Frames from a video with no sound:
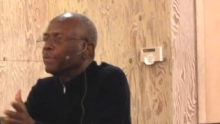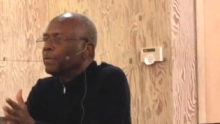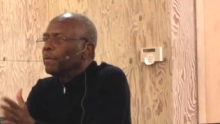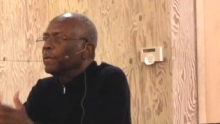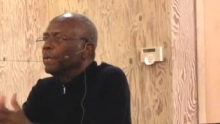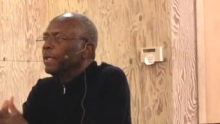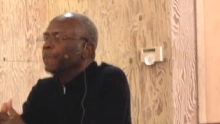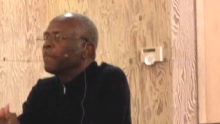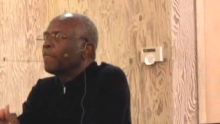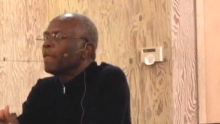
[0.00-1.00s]
during
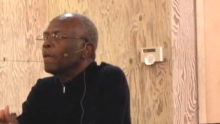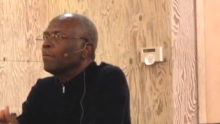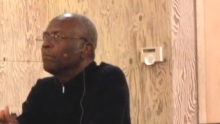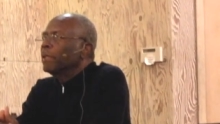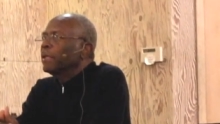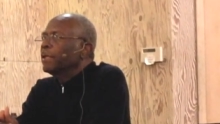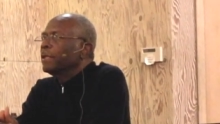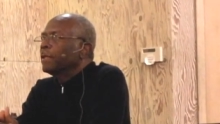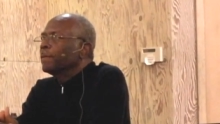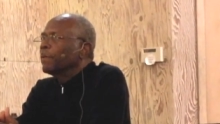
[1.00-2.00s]
the
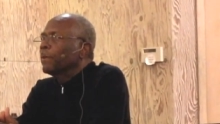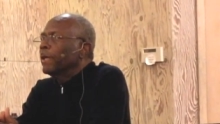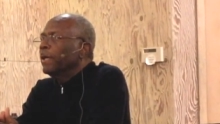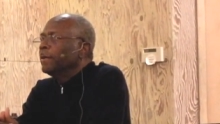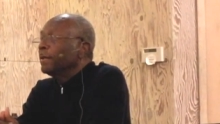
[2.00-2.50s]
millennium reign.